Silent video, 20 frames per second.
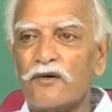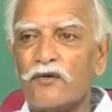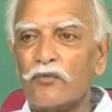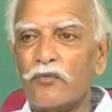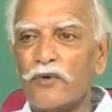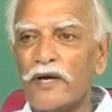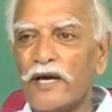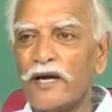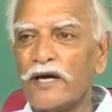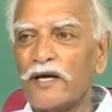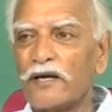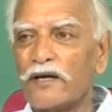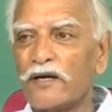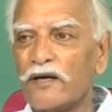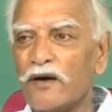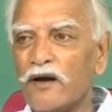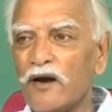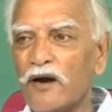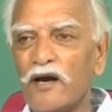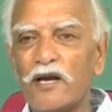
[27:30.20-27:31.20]
where
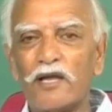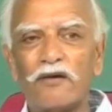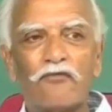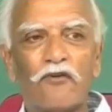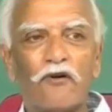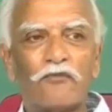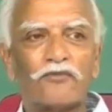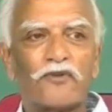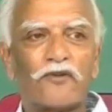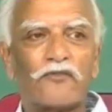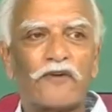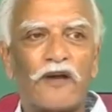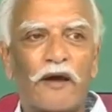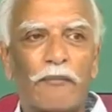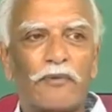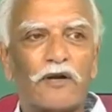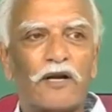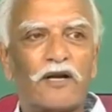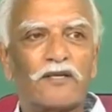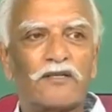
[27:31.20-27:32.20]
early forms of
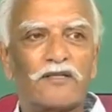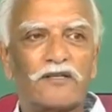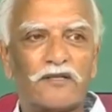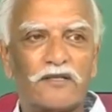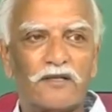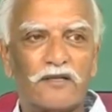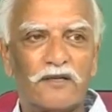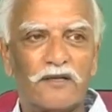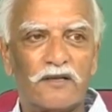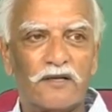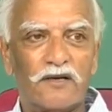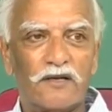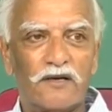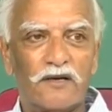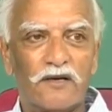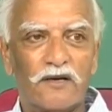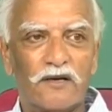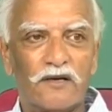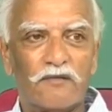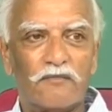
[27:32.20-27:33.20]
capitalist
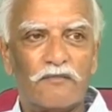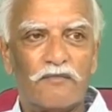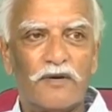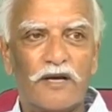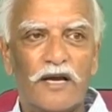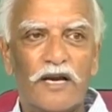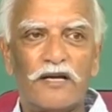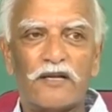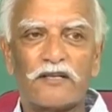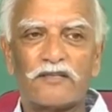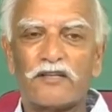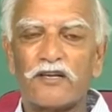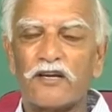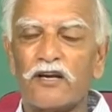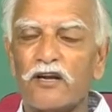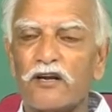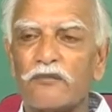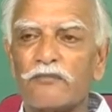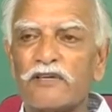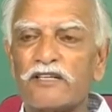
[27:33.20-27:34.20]

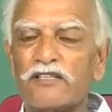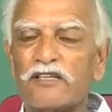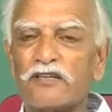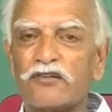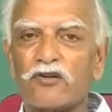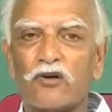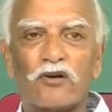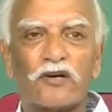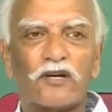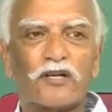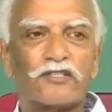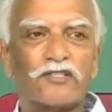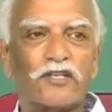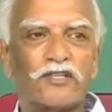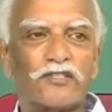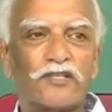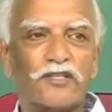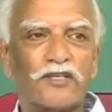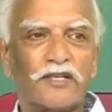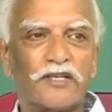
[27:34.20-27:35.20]
industrial or business
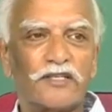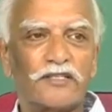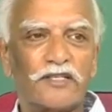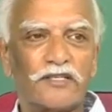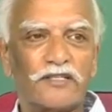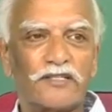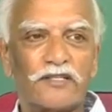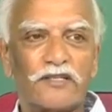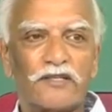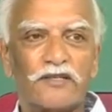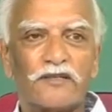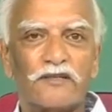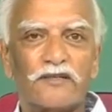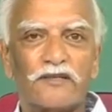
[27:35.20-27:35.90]
organization existed.